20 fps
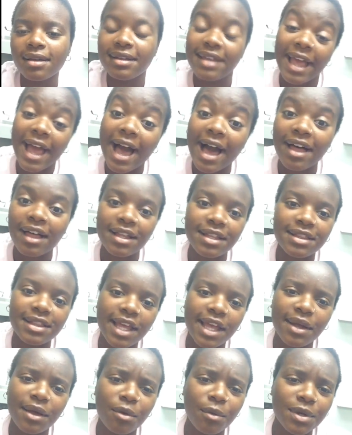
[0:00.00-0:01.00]
yeah,
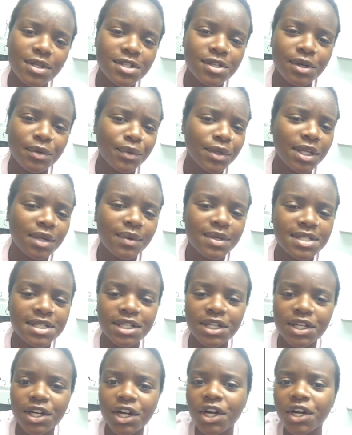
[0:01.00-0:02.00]
it really
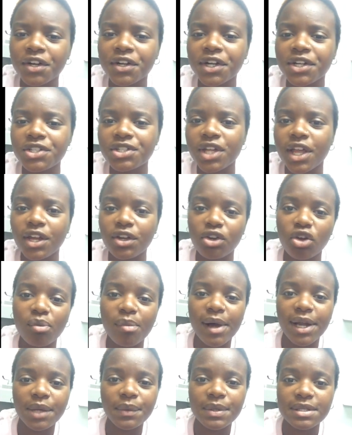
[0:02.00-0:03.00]
wasn't encouraged. Like,
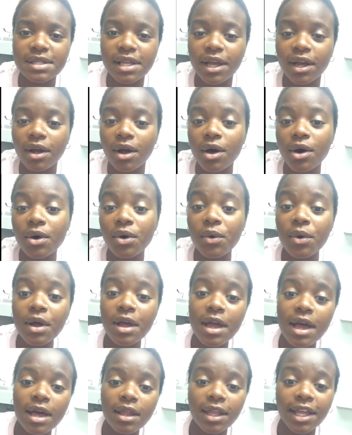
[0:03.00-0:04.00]
nobody was like, oh,
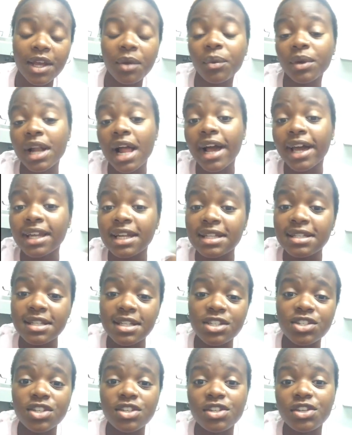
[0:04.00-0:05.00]
like, we're not going to
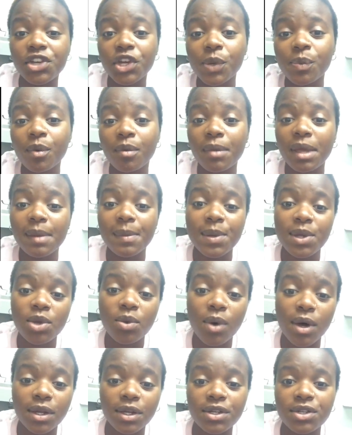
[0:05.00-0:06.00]
teach this here, but maybe
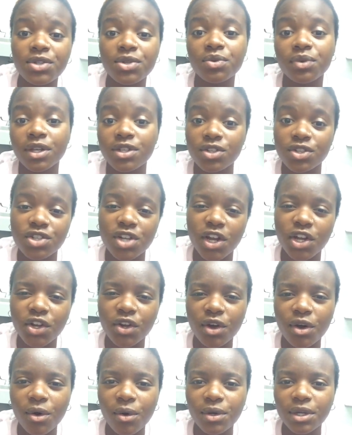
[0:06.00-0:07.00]
you want to do research on
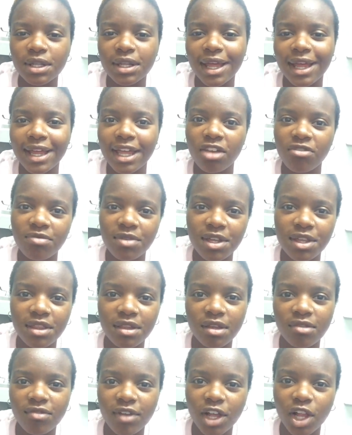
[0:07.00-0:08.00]
your own and like give me
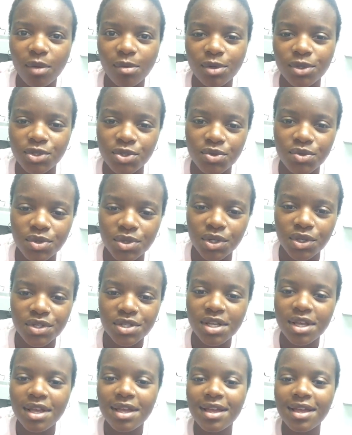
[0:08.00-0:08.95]
the available tools.